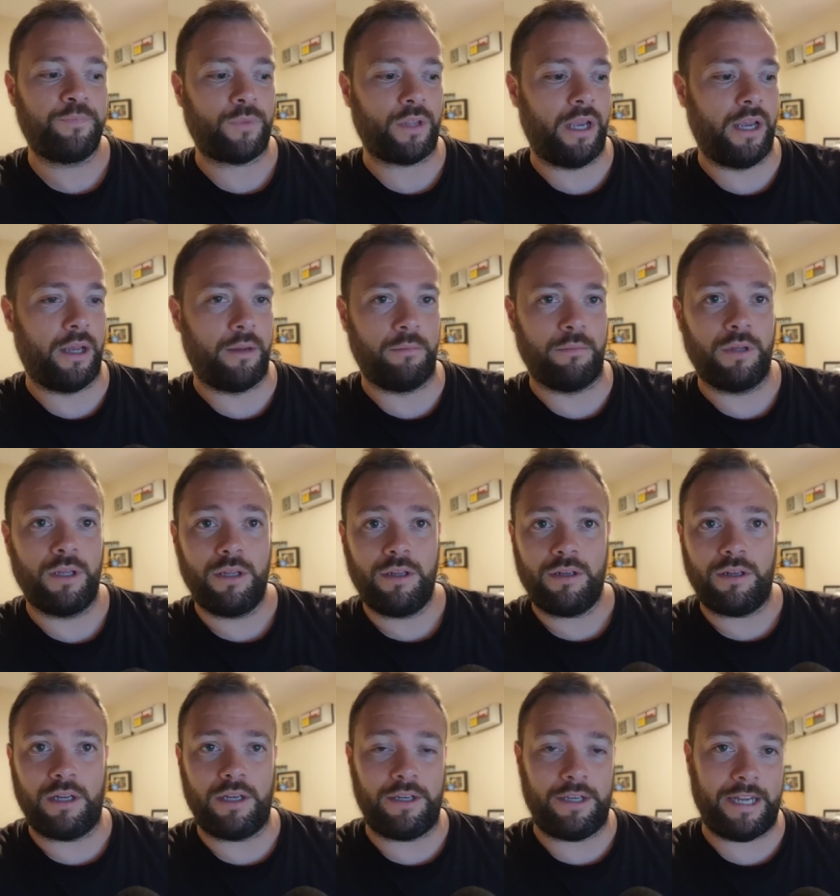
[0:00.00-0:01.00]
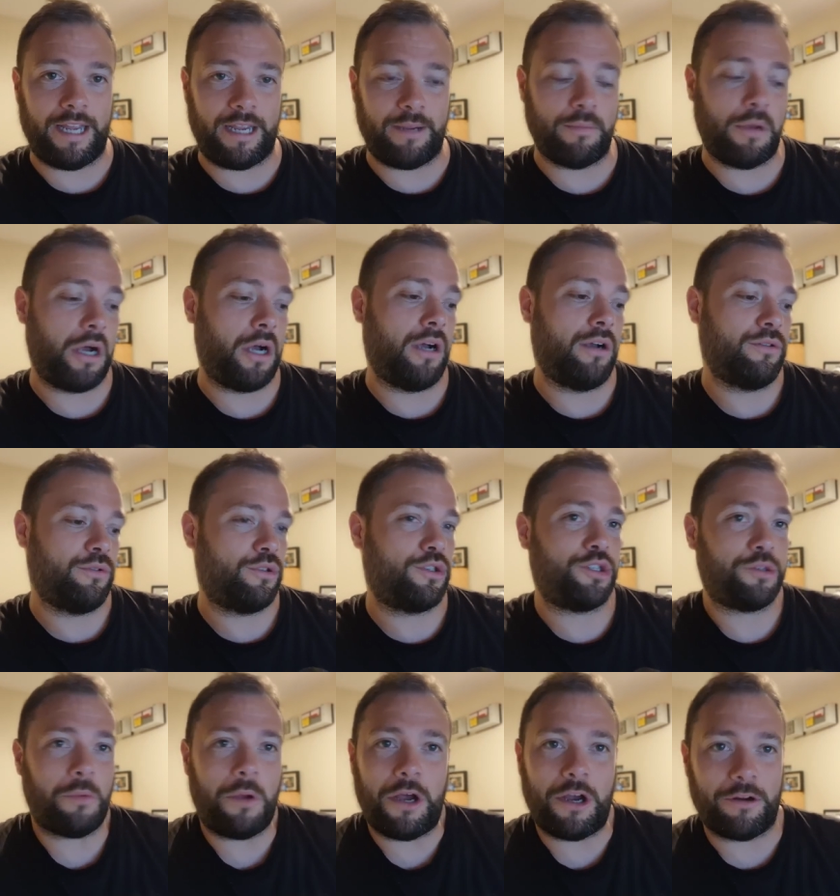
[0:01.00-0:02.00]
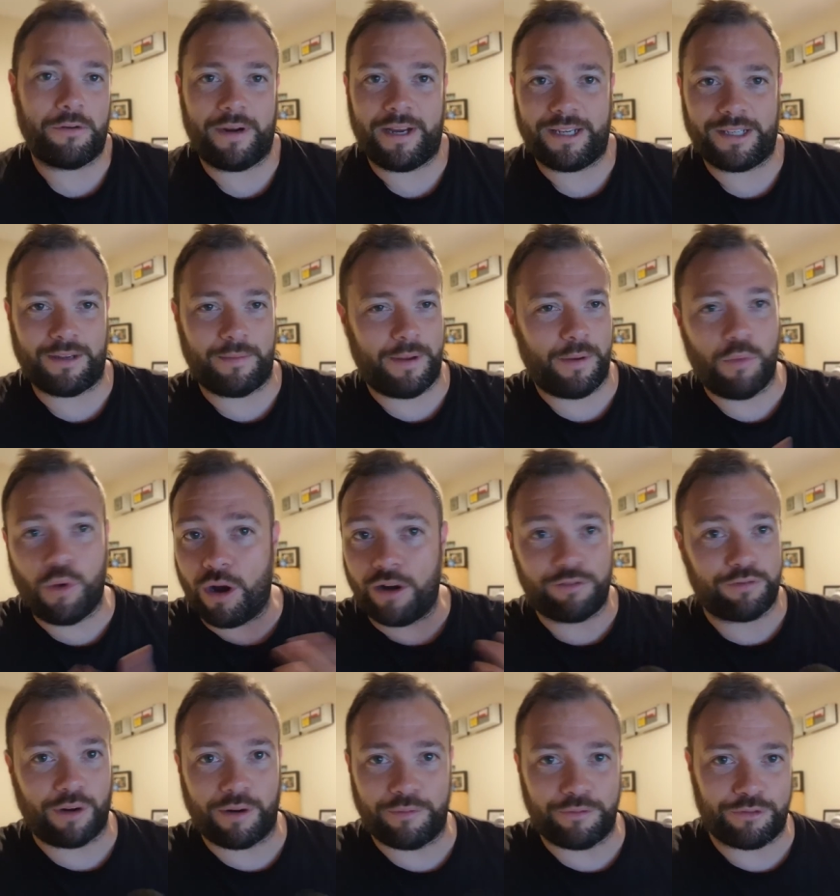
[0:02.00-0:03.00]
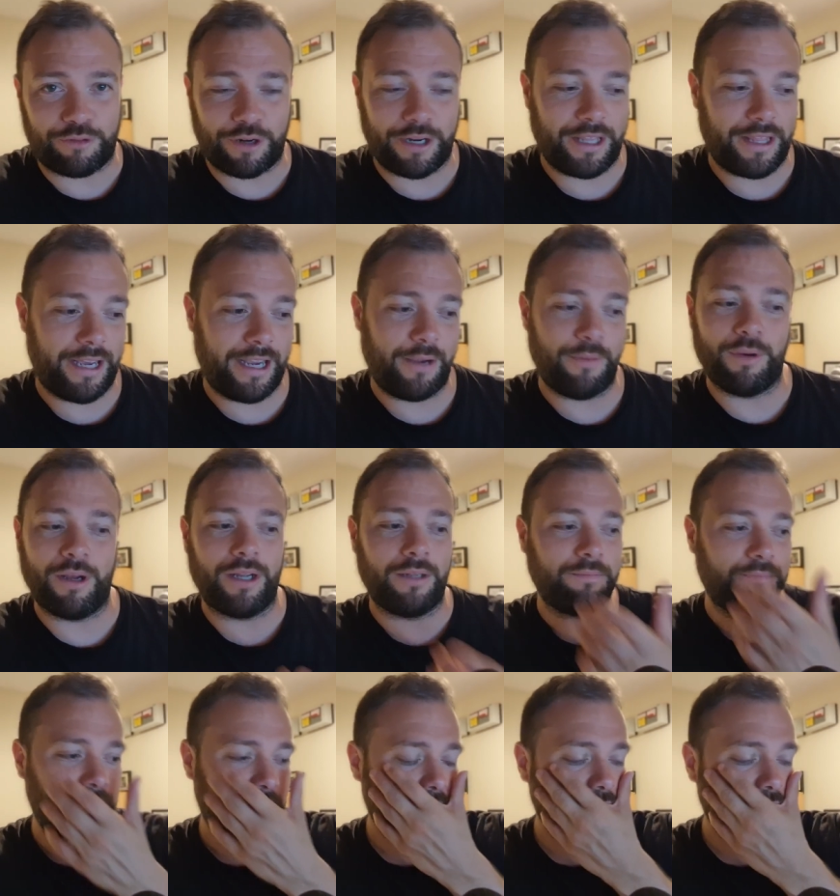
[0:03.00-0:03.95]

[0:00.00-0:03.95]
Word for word: Um, Neymar, Suarez. I mean, what a front three they were.